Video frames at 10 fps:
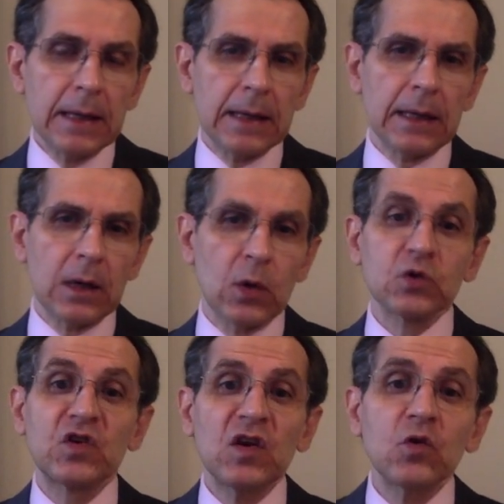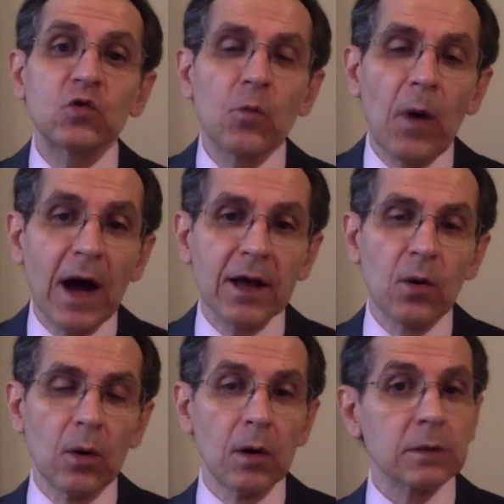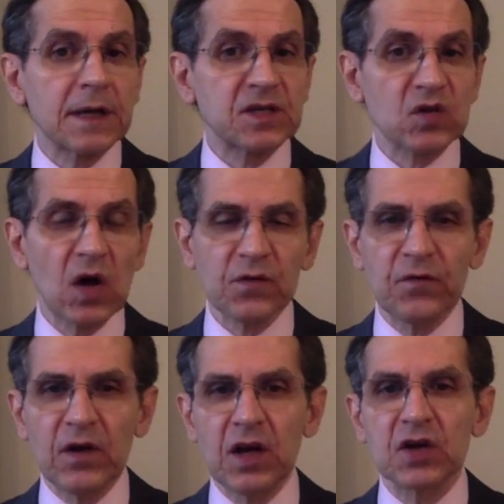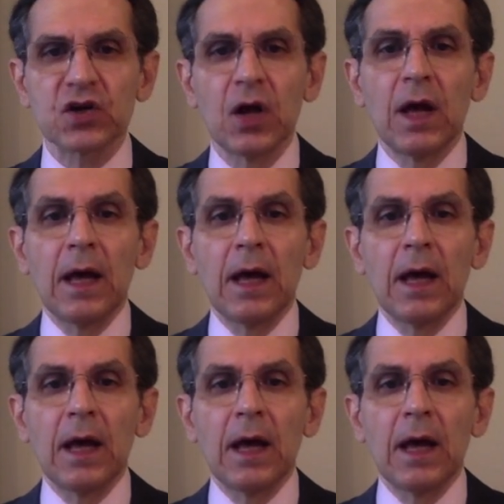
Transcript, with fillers: uh, continue to buy gold. It's not finished.